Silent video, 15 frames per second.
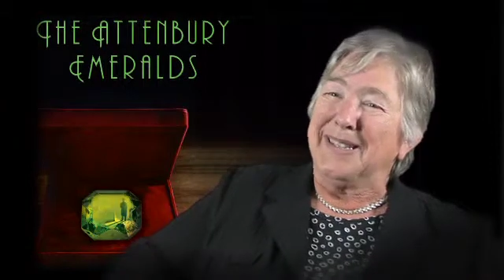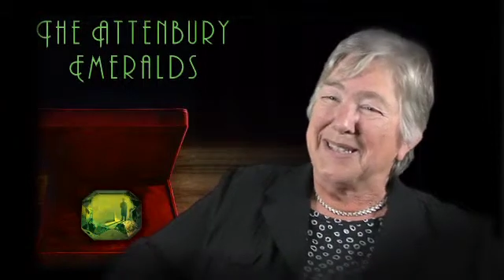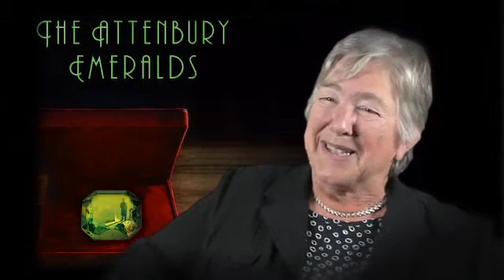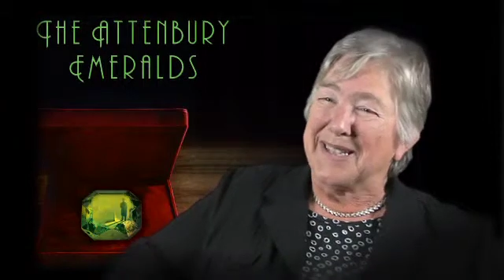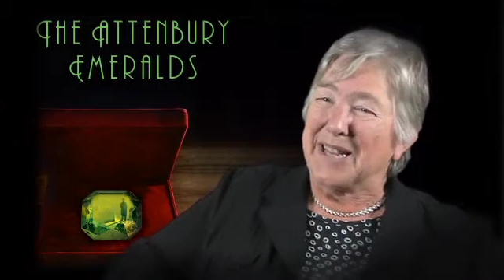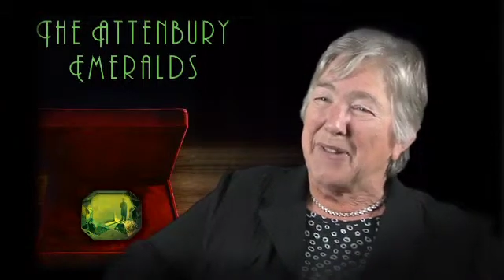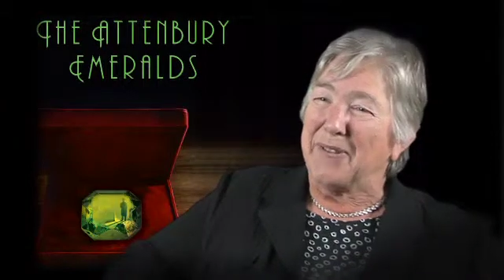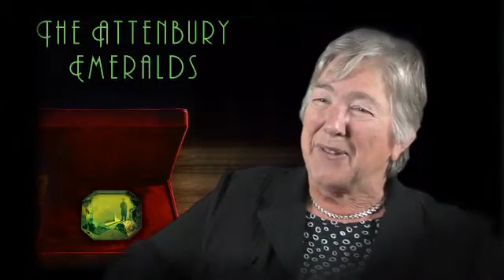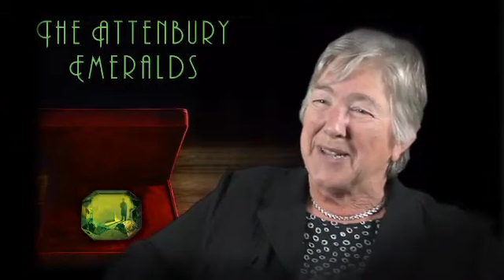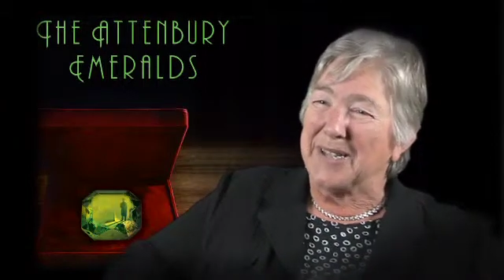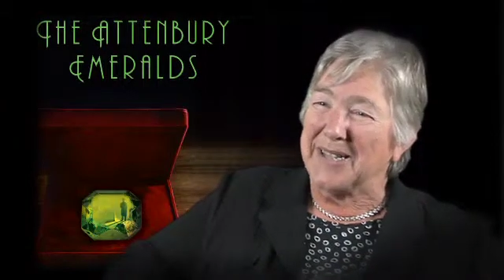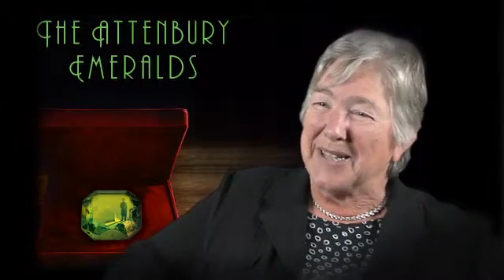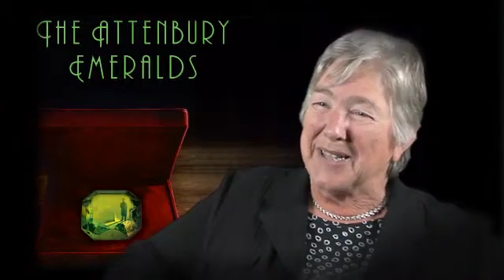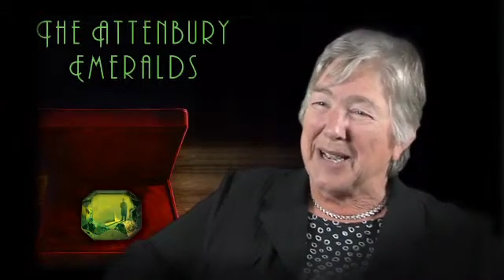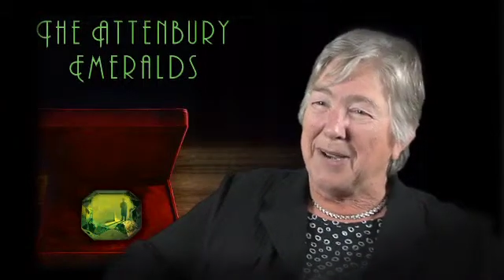Since I
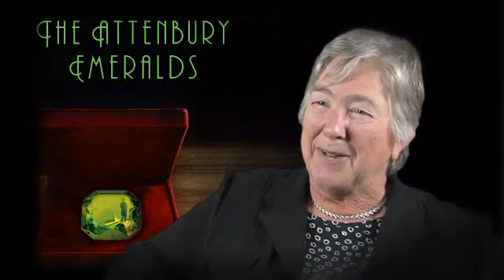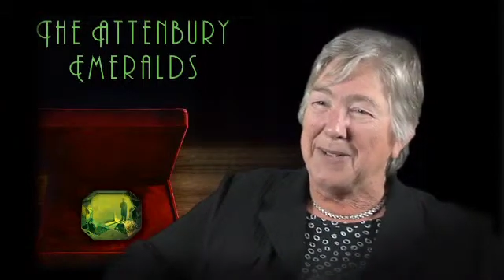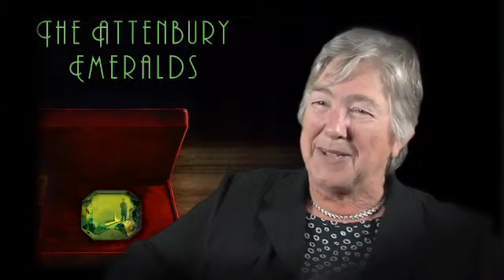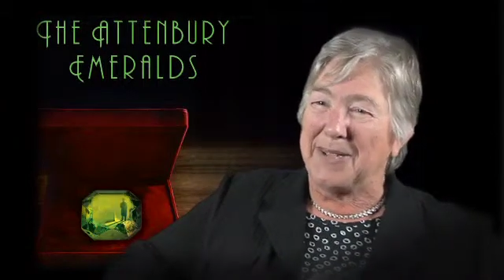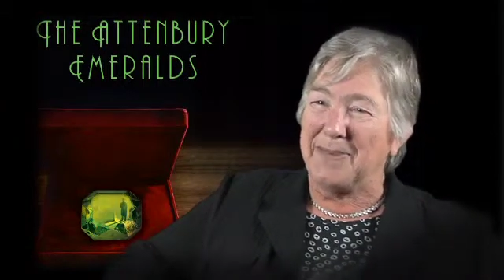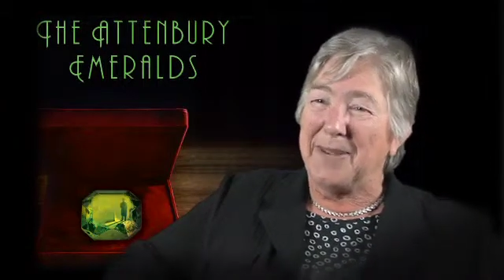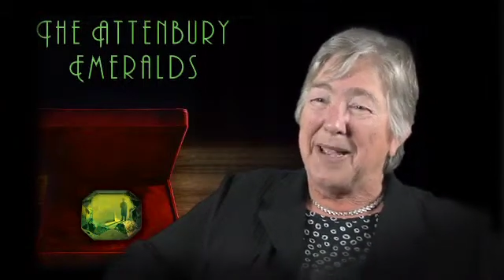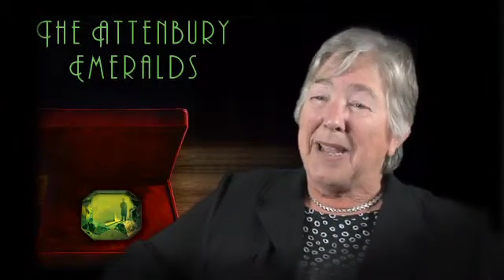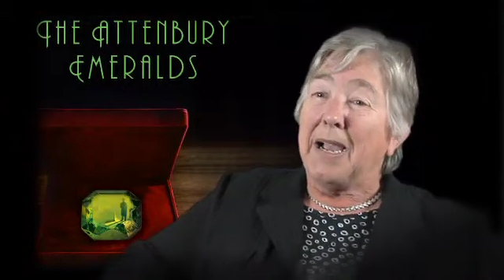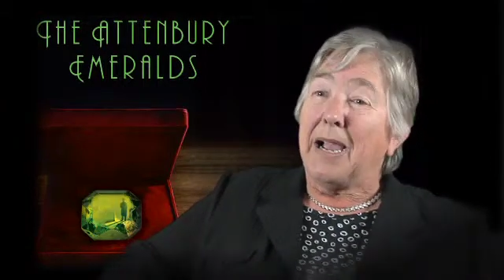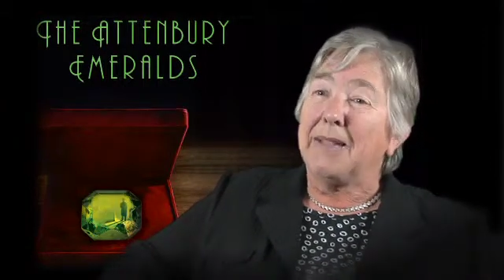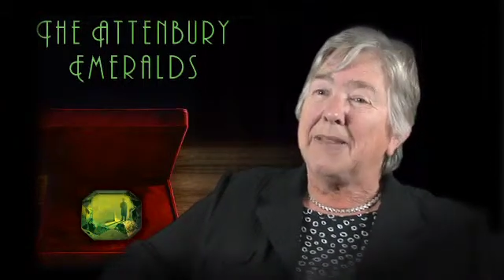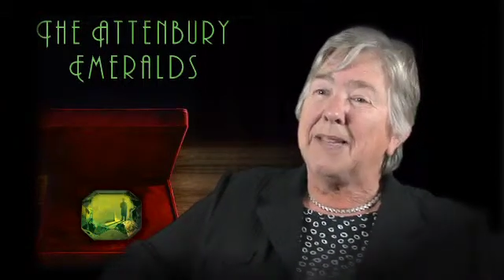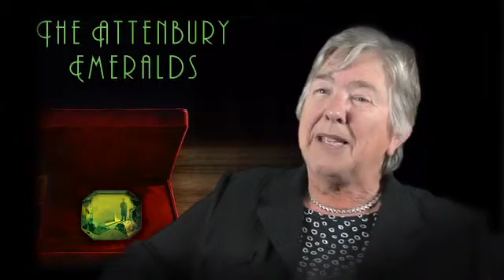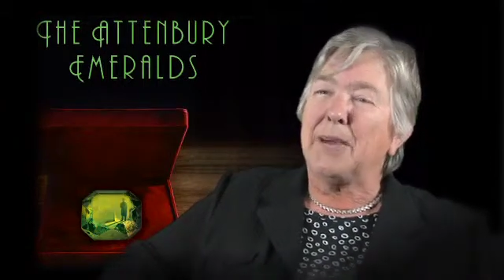first encountered him,
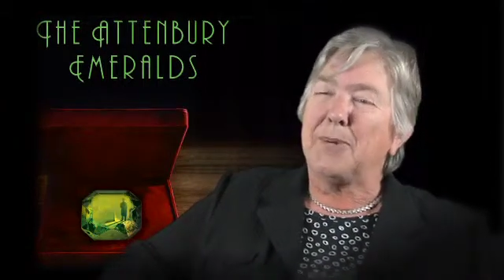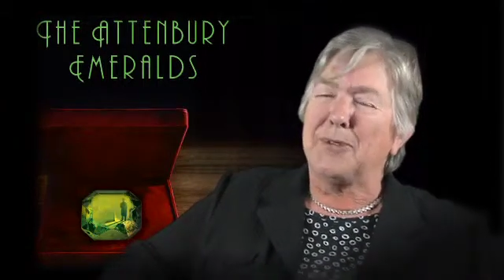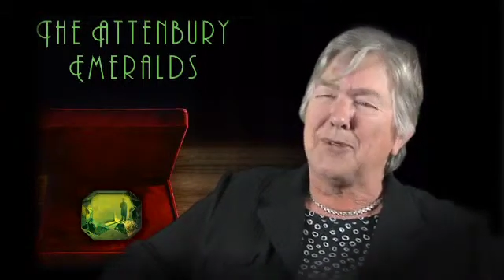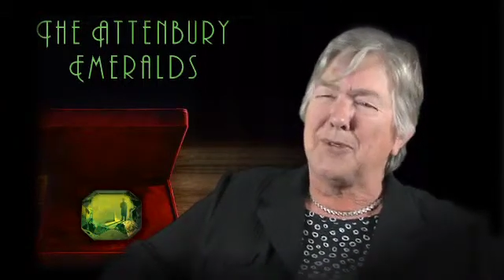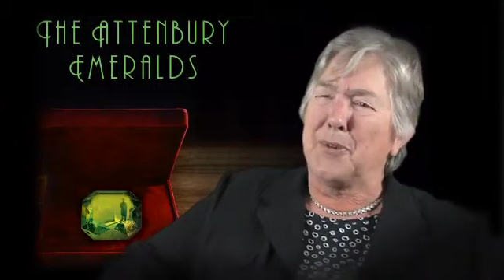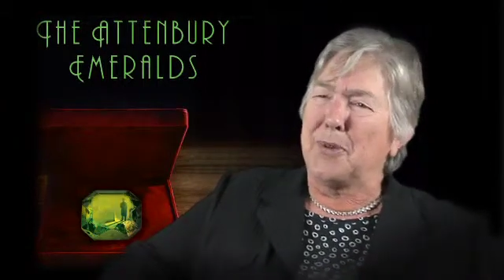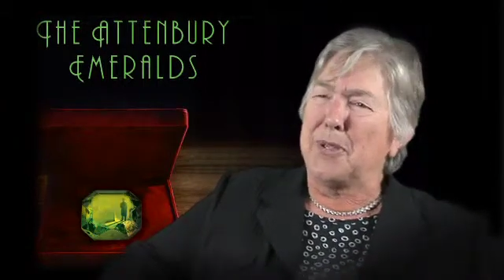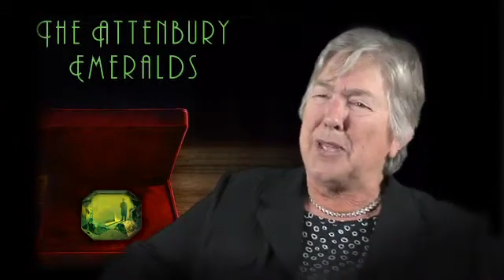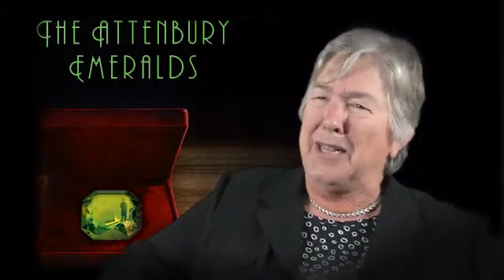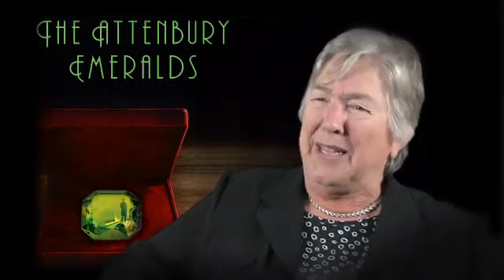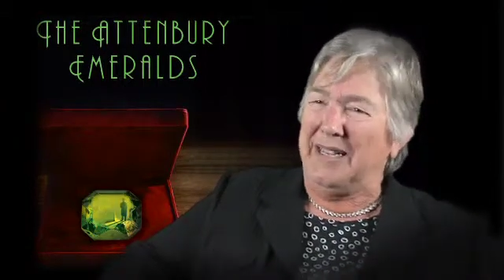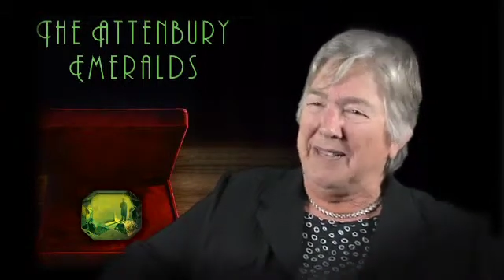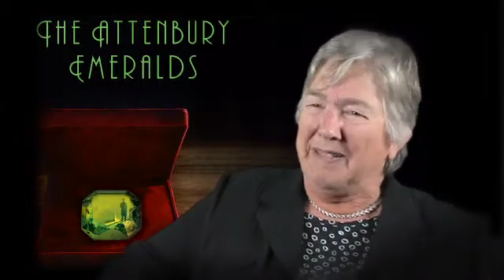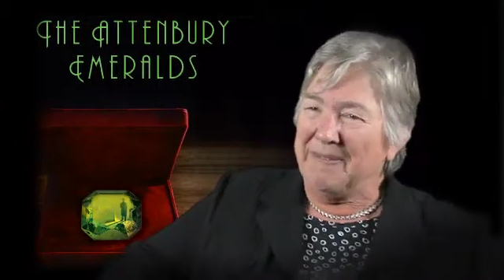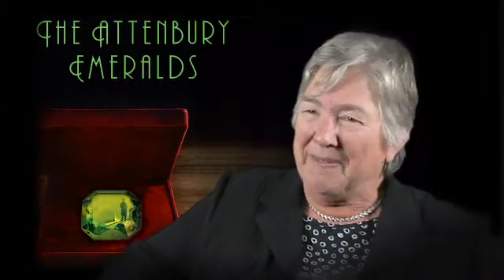I think I was
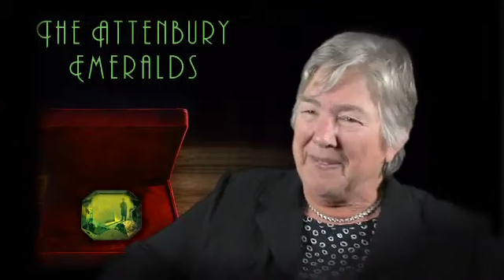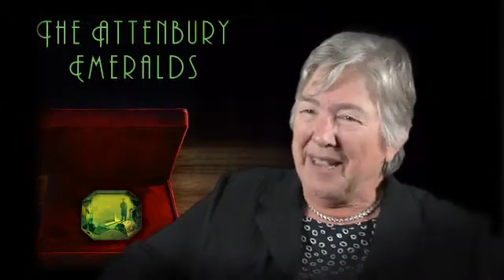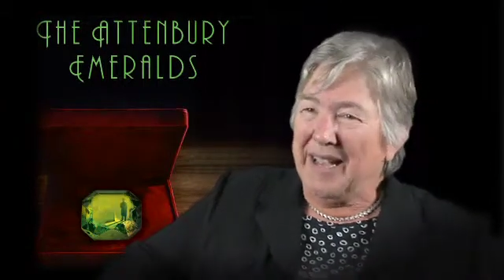14,